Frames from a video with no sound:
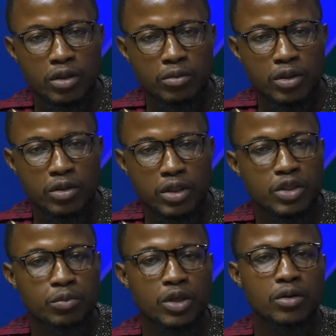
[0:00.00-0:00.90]
and been
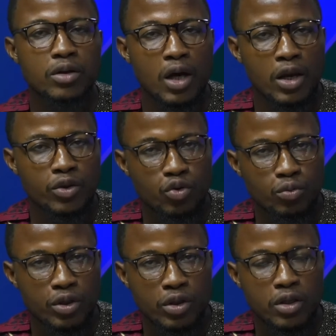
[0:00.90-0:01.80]
things been alleged to
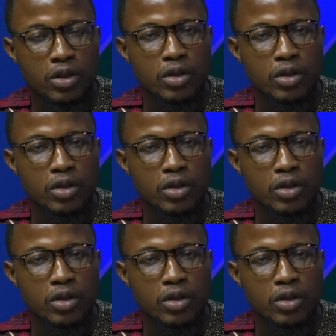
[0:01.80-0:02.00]
be